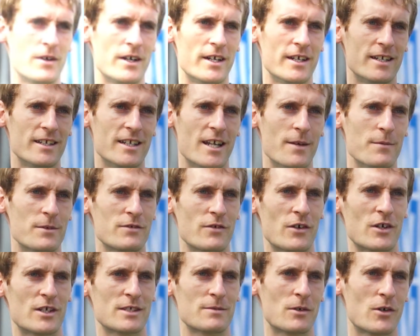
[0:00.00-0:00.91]
My name is
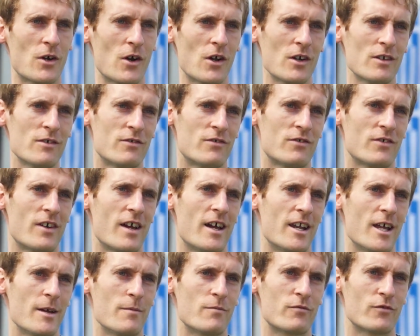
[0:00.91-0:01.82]
Fergus McAuliffe
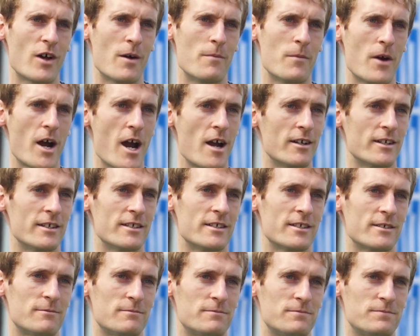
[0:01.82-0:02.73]
and I'm from Ireland.